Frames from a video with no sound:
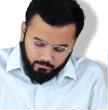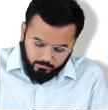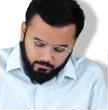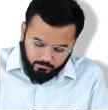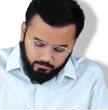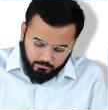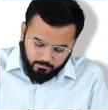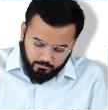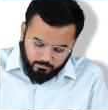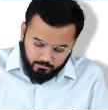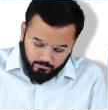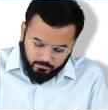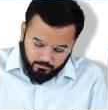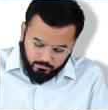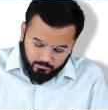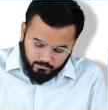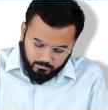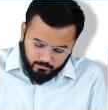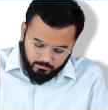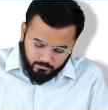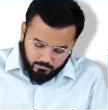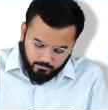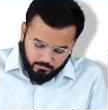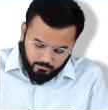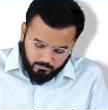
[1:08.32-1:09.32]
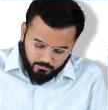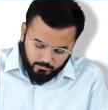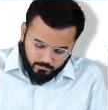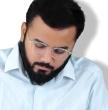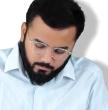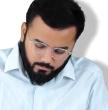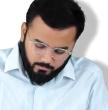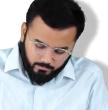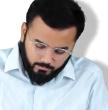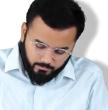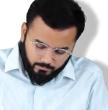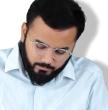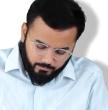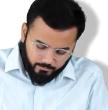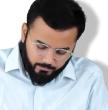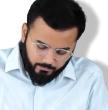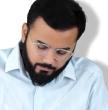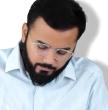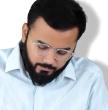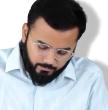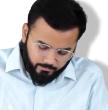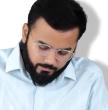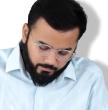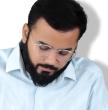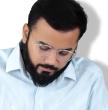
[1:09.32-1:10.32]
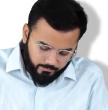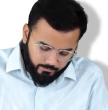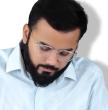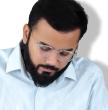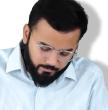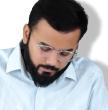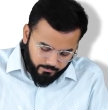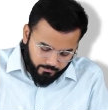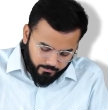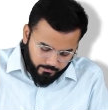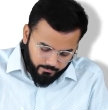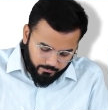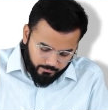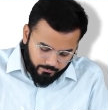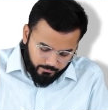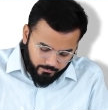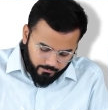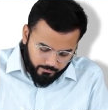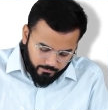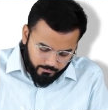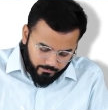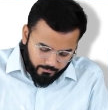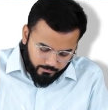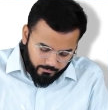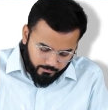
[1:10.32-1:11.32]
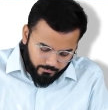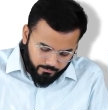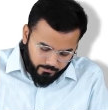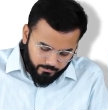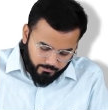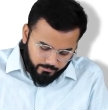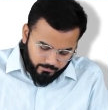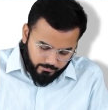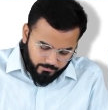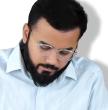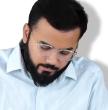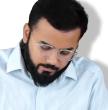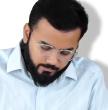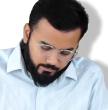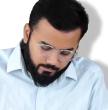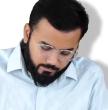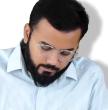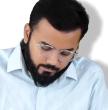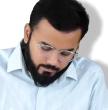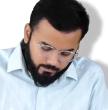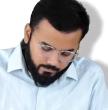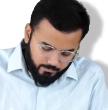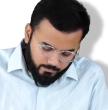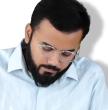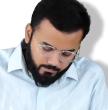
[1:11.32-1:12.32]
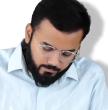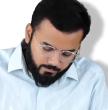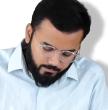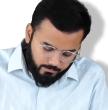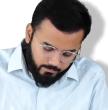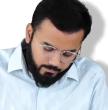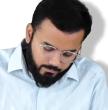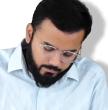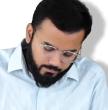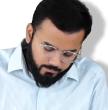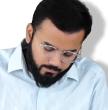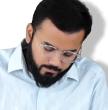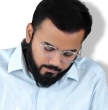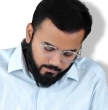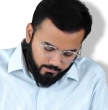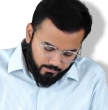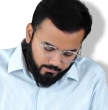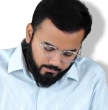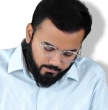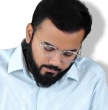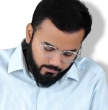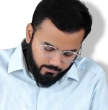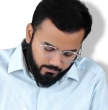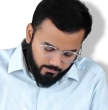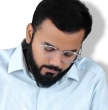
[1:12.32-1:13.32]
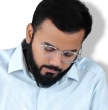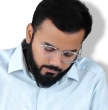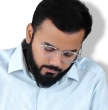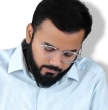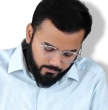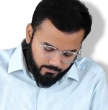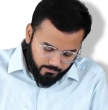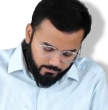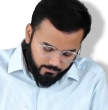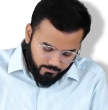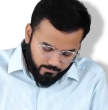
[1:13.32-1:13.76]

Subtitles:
Nobody speaks.